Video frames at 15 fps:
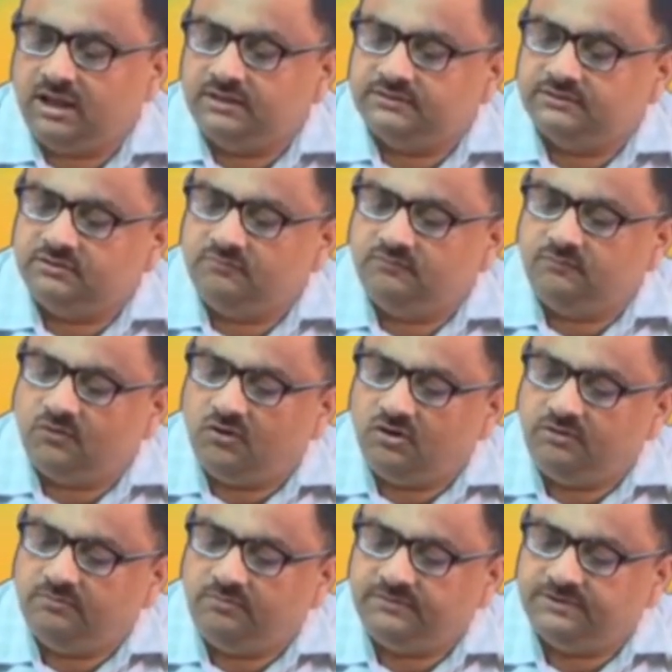So,
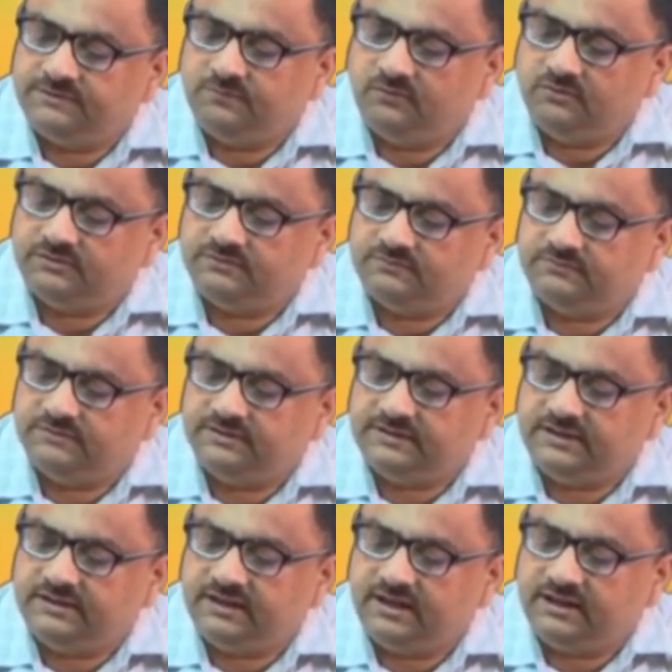volume of this
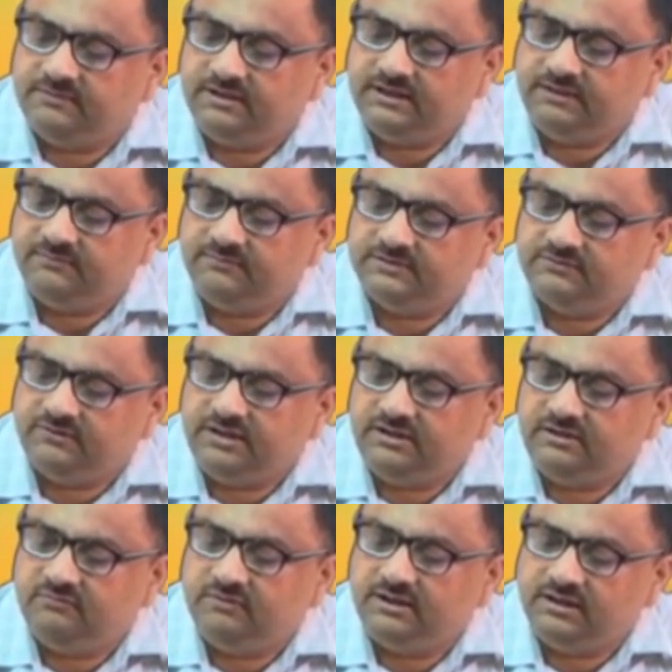entire medium is A
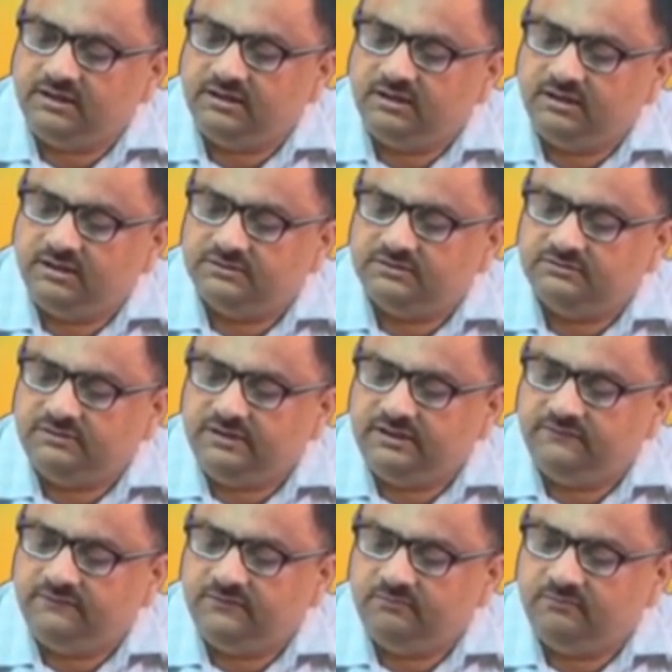into L. So,
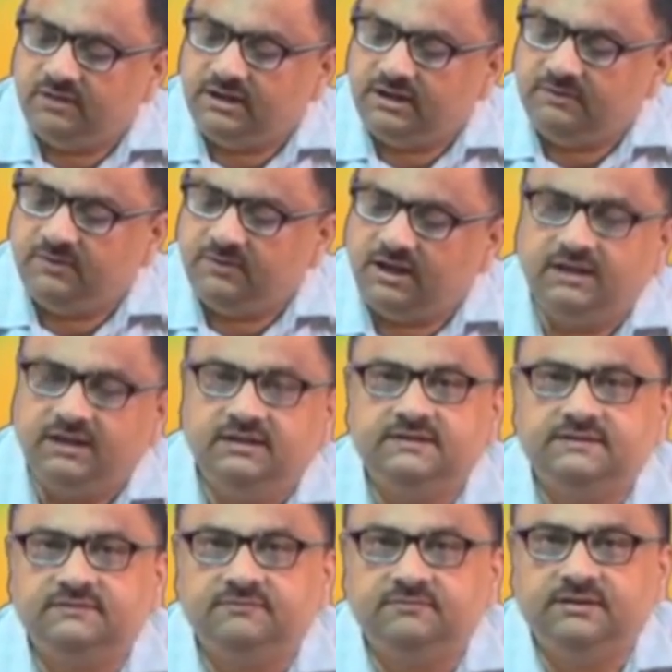if we multiply
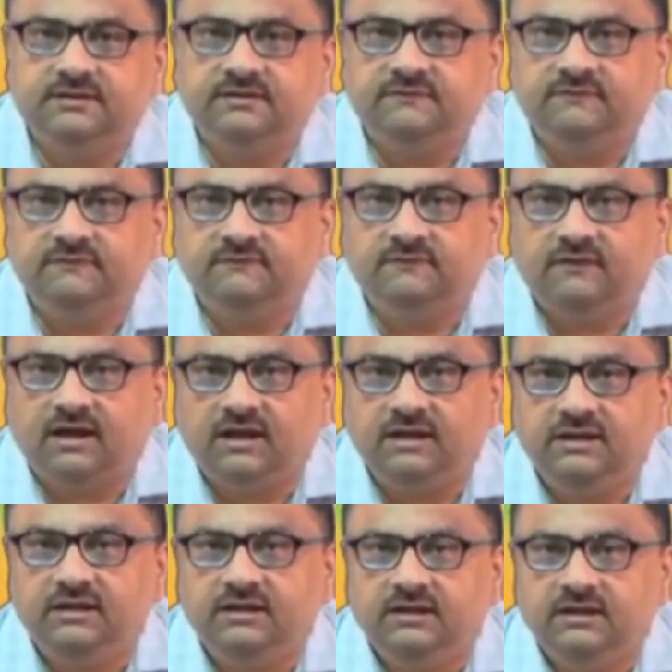this with
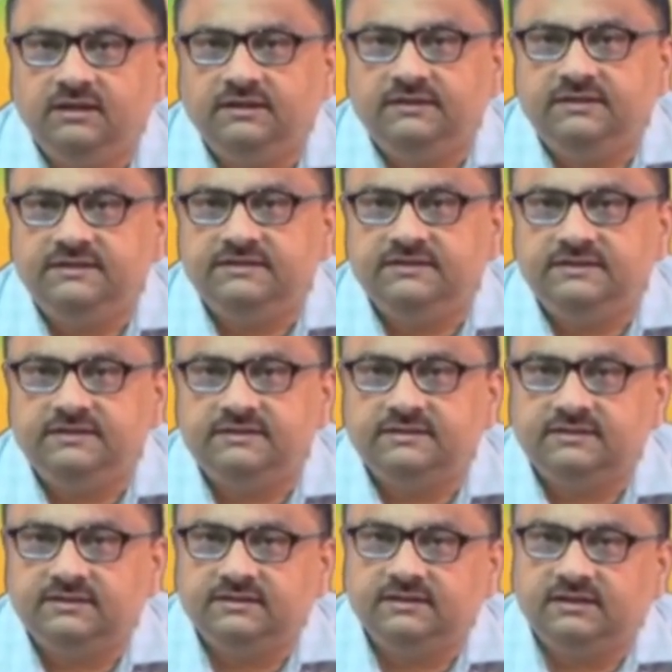phi, this
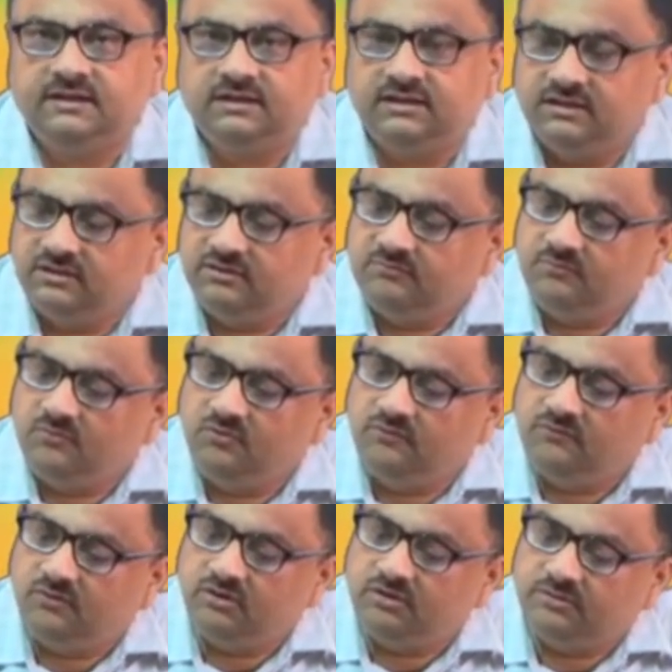is the pore
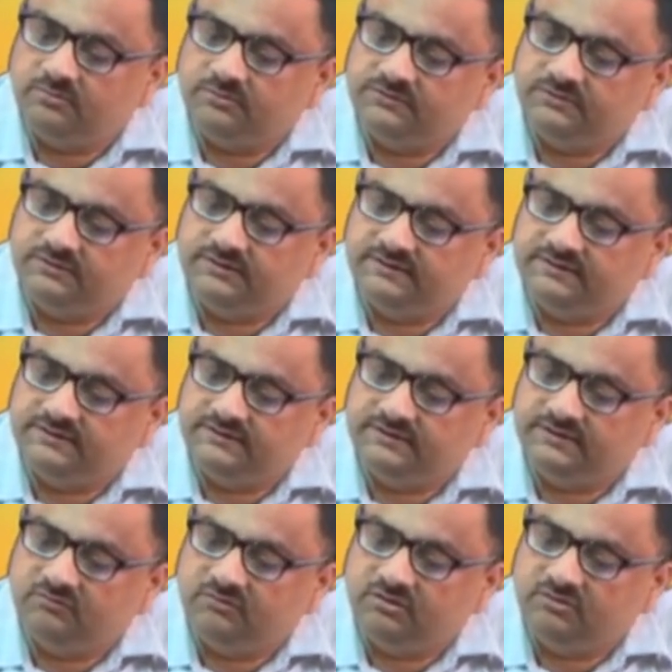volume. So, this is
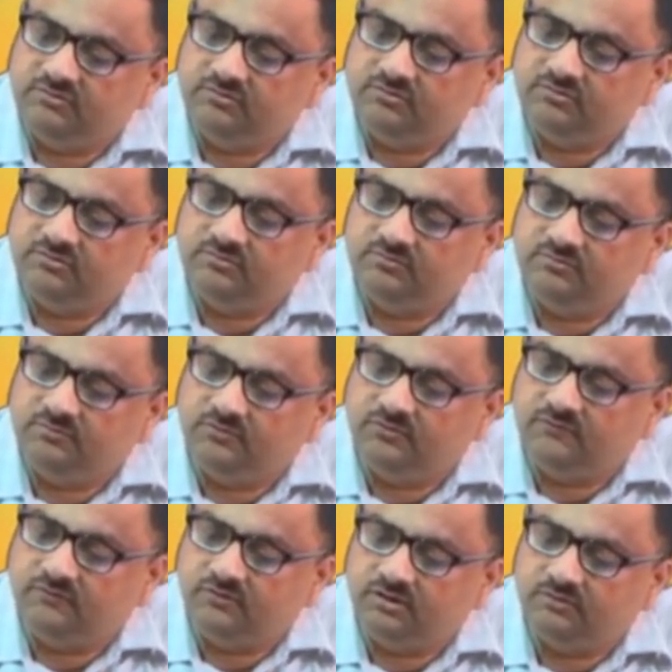equal to
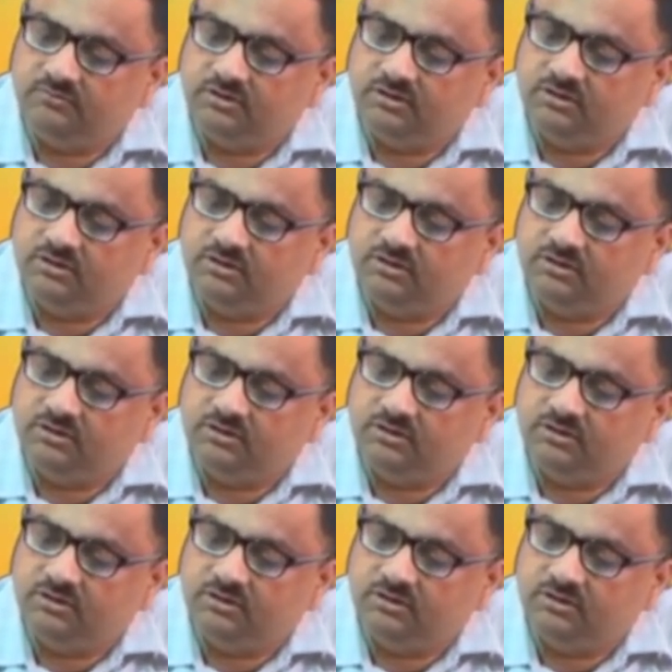pore volume.